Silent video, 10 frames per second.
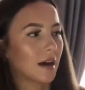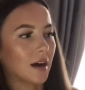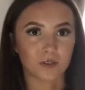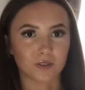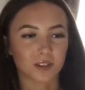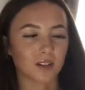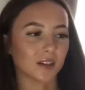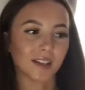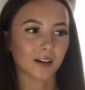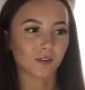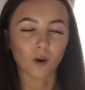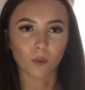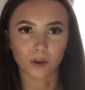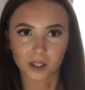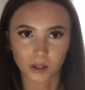And also, like, I've not
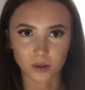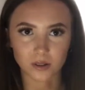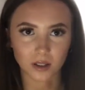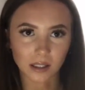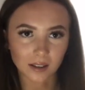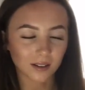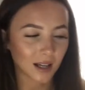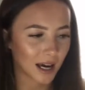worn heels like